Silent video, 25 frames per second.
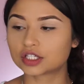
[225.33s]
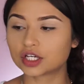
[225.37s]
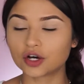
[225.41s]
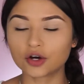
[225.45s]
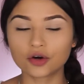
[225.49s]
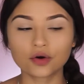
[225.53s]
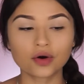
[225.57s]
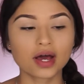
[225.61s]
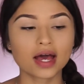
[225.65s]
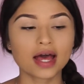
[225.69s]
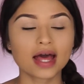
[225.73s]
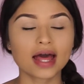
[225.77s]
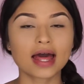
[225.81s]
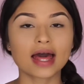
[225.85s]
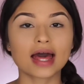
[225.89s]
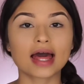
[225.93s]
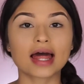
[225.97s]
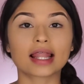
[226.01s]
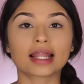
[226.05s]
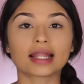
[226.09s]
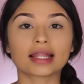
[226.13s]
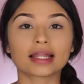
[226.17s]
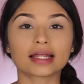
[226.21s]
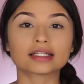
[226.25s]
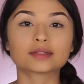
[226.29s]
So
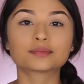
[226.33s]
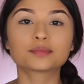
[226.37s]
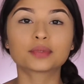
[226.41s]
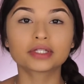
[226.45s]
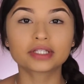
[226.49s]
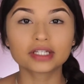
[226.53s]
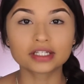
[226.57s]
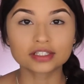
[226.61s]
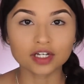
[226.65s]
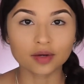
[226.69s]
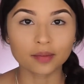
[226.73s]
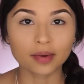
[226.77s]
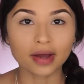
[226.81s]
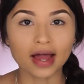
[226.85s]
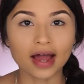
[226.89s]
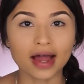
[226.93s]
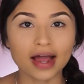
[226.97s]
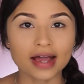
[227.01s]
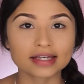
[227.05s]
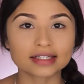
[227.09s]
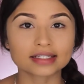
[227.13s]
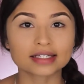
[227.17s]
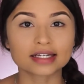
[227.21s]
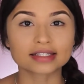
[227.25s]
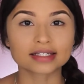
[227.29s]
let's put these on my
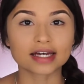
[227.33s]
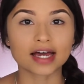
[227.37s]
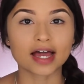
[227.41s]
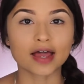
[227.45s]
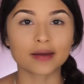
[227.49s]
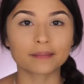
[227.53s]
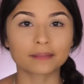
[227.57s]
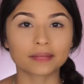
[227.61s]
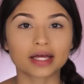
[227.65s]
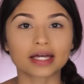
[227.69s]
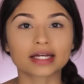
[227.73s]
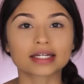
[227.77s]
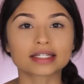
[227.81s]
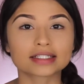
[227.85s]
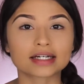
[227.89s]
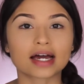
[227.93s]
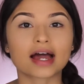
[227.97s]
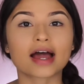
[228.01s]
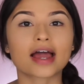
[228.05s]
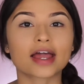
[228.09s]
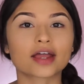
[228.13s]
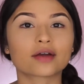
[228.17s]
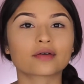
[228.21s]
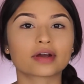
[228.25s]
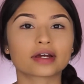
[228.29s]
eyes, because I'm like
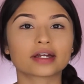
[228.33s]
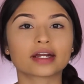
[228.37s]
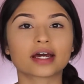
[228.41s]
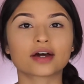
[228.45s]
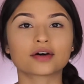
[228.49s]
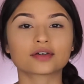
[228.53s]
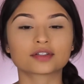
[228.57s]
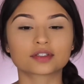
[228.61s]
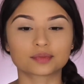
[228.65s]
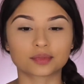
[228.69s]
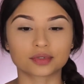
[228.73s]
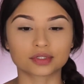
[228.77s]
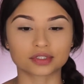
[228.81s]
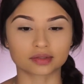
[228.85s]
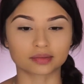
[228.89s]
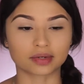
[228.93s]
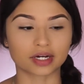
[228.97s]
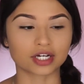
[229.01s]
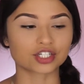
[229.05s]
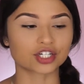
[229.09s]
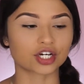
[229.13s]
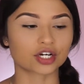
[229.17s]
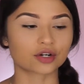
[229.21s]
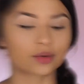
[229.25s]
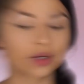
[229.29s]
dying right now to put some
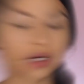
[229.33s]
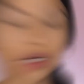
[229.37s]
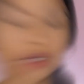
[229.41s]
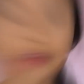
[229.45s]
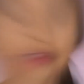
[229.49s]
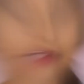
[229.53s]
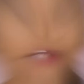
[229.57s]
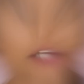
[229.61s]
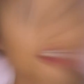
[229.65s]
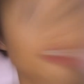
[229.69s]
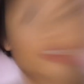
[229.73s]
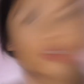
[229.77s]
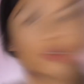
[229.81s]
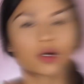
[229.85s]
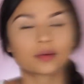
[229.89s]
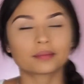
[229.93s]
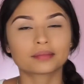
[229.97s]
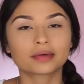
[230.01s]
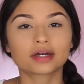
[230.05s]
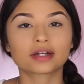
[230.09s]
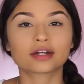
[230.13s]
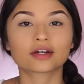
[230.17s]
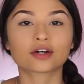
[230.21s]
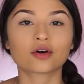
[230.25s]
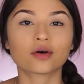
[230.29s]
eyeshadow on. So
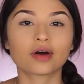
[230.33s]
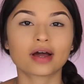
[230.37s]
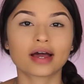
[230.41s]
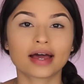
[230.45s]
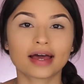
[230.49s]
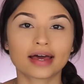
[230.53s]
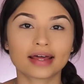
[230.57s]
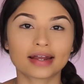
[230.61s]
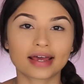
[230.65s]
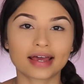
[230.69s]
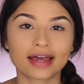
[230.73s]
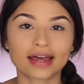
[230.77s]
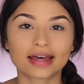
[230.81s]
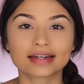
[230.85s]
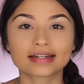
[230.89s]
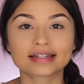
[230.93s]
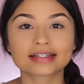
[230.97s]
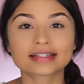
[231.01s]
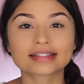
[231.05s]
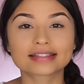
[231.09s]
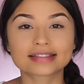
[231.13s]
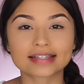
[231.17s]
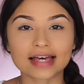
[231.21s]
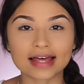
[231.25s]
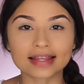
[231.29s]
I'm gonna go ahead
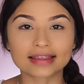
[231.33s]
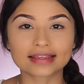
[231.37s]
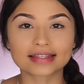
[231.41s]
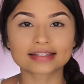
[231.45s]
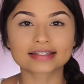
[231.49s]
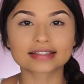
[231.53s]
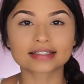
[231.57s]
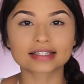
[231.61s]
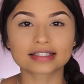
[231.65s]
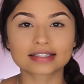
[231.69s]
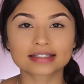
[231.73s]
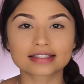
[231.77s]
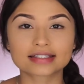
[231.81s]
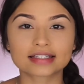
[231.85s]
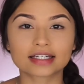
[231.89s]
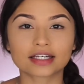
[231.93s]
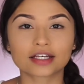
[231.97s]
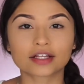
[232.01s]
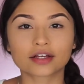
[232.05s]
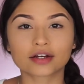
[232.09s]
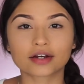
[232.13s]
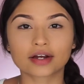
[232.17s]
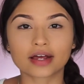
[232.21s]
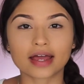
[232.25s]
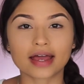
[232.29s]
and set this
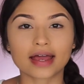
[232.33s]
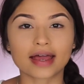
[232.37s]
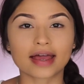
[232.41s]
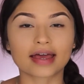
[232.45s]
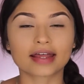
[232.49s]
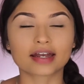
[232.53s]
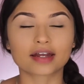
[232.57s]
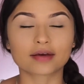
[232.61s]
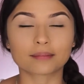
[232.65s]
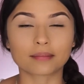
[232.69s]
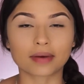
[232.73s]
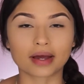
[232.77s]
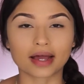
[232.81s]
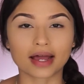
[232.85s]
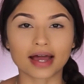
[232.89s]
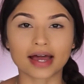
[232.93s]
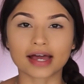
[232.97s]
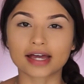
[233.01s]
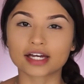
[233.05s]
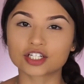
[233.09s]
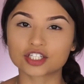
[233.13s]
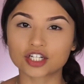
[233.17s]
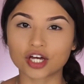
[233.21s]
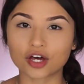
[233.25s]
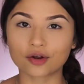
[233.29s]
concealer and my
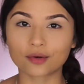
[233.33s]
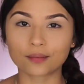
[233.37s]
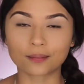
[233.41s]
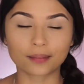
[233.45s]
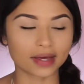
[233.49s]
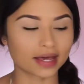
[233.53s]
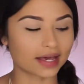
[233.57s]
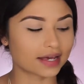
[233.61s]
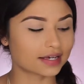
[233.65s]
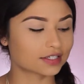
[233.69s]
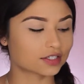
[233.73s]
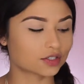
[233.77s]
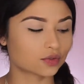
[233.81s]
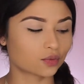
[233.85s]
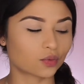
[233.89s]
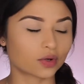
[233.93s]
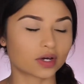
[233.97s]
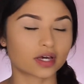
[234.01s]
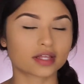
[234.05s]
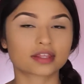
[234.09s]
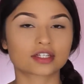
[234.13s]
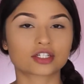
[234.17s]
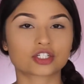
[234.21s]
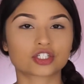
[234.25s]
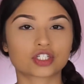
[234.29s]
eyeshadow base
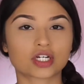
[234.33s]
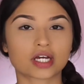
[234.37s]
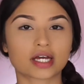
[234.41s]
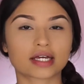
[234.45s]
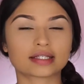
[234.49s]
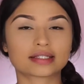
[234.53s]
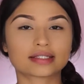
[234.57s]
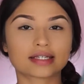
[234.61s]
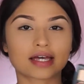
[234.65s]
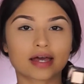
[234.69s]
with the shade